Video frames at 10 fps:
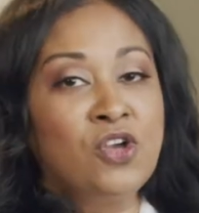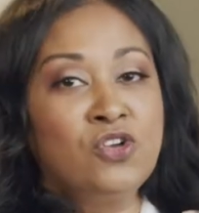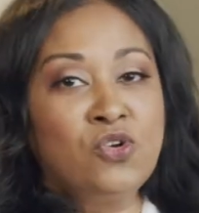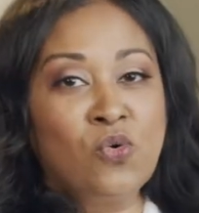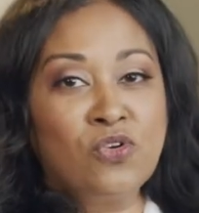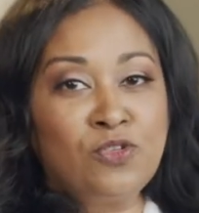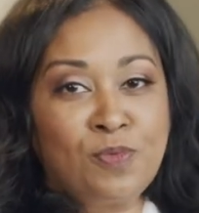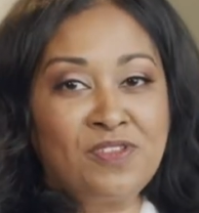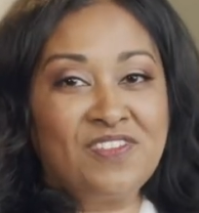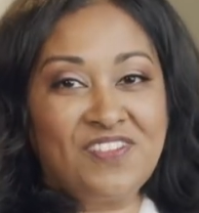your
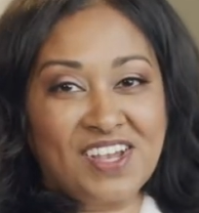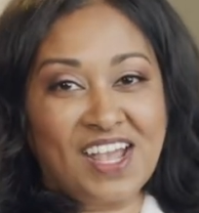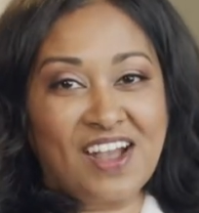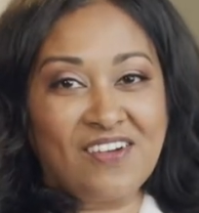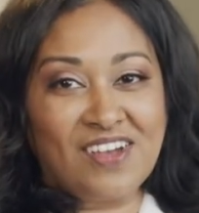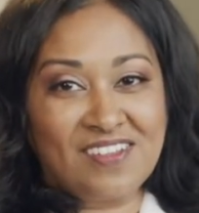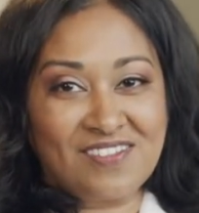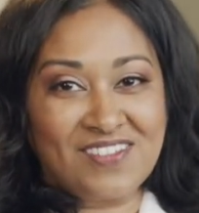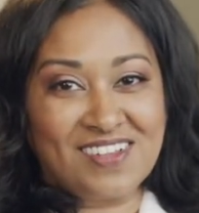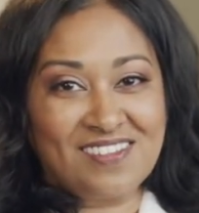specific areas
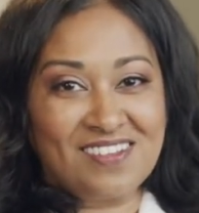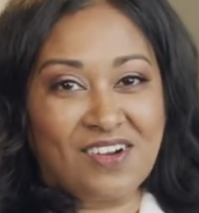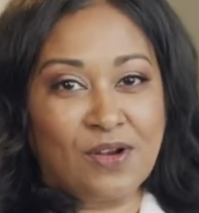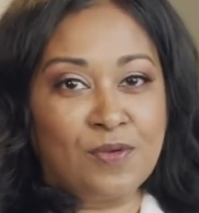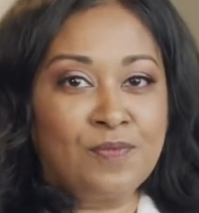of concern.